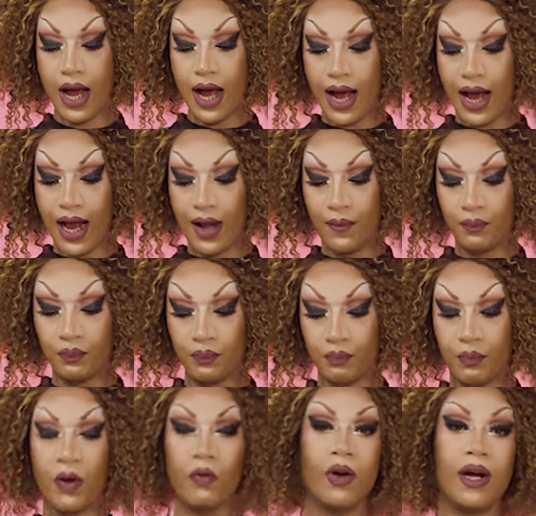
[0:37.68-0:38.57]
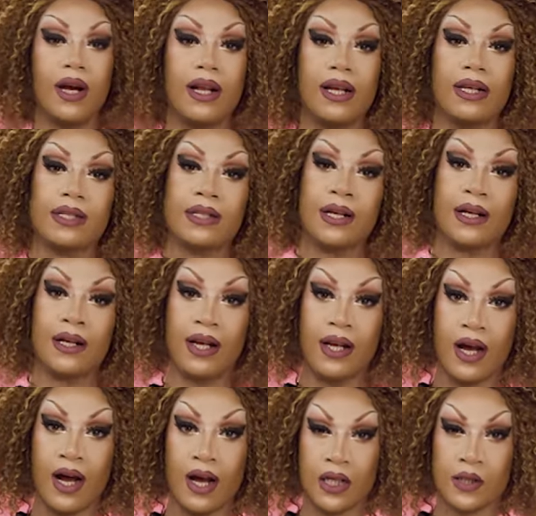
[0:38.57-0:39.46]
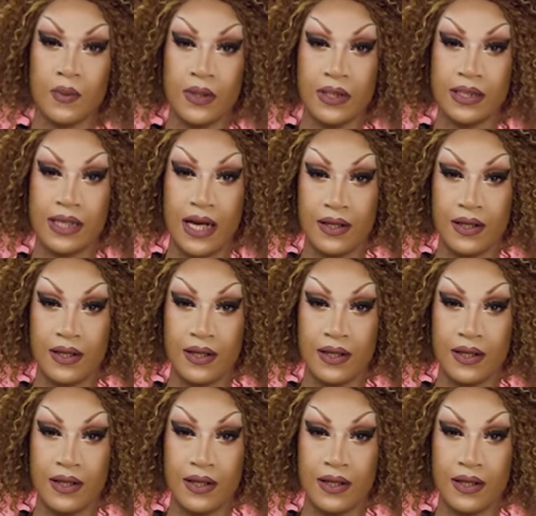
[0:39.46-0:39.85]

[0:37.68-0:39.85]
Um, but realistically, your husband